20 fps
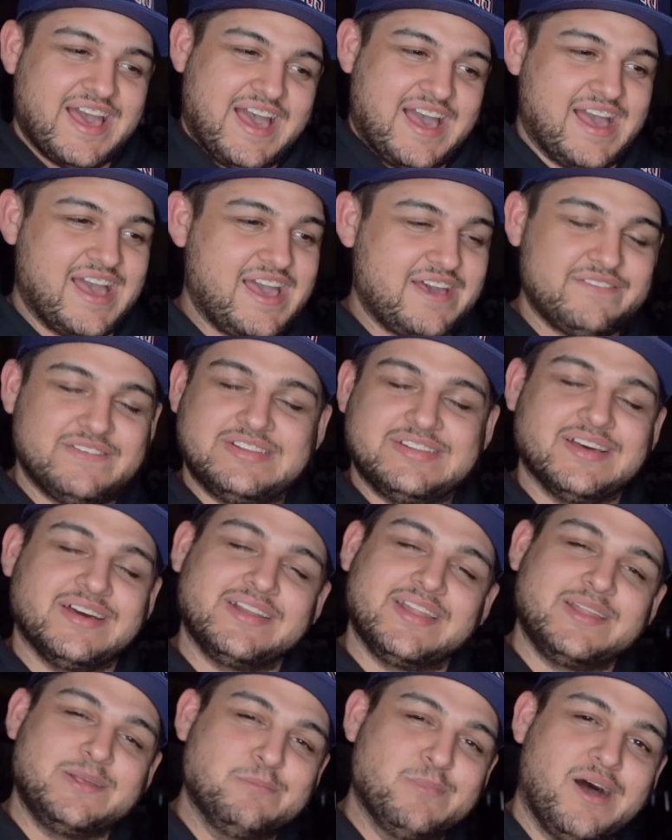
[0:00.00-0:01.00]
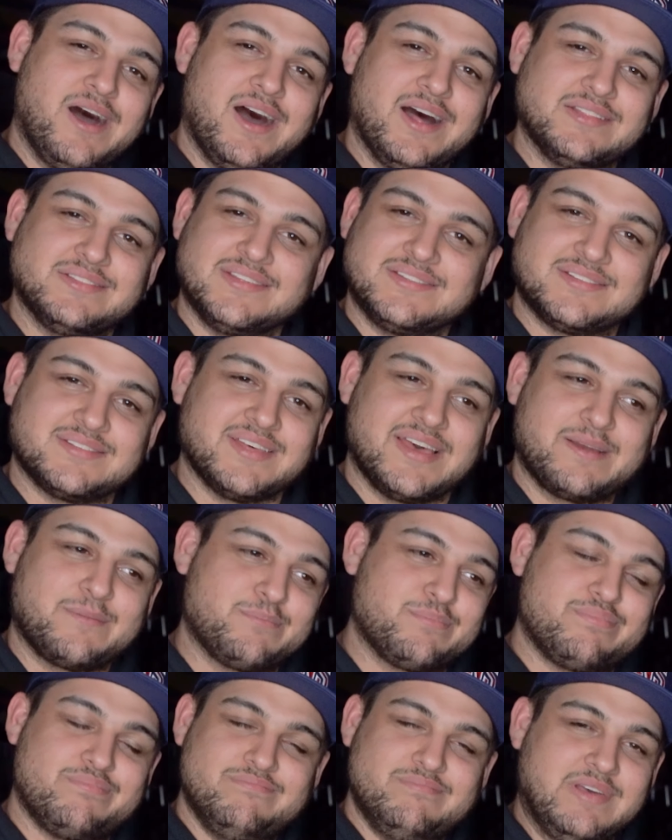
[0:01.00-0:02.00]
I haven't done any mods.
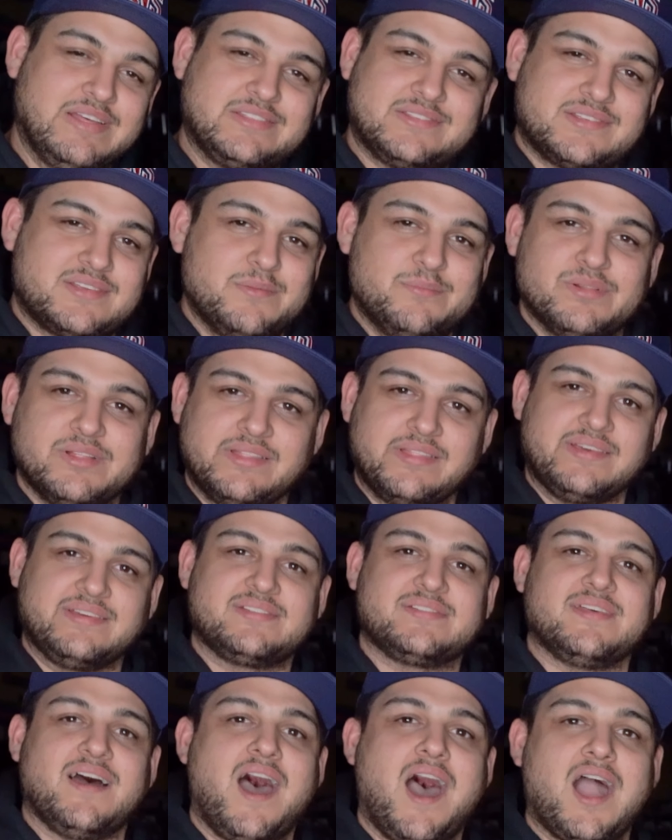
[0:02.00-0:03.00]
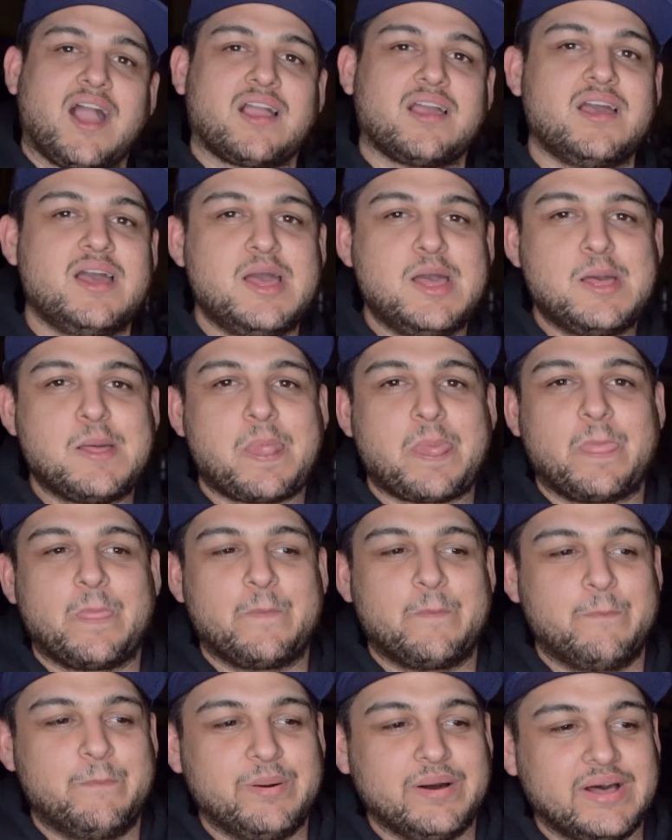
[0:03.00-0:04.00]
It's completely stock,
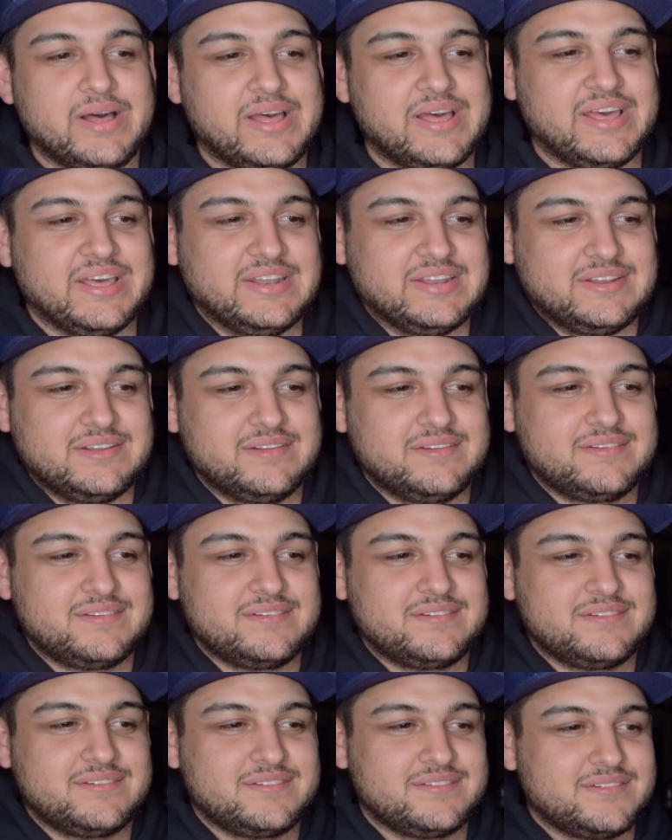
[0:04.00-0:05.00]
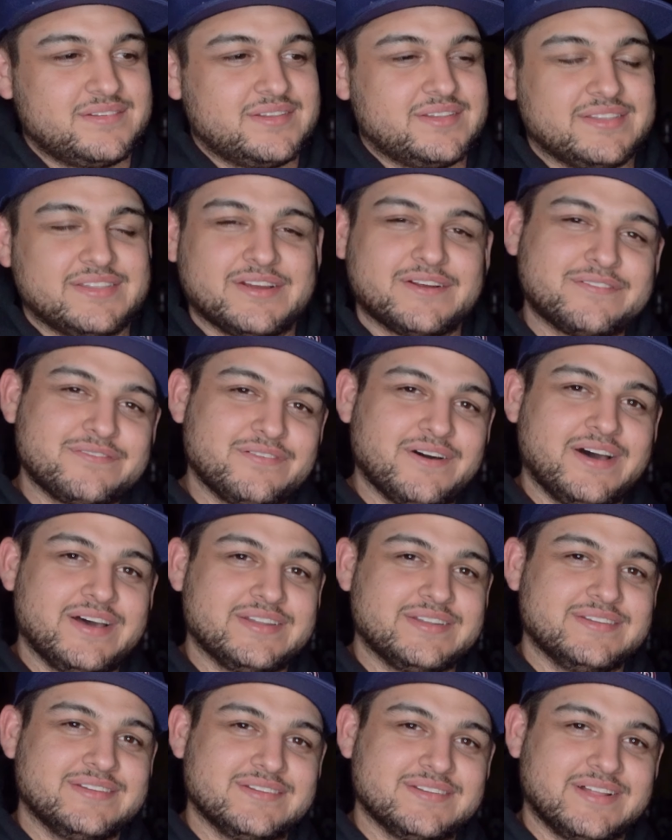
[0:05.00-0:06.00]
but they're fun.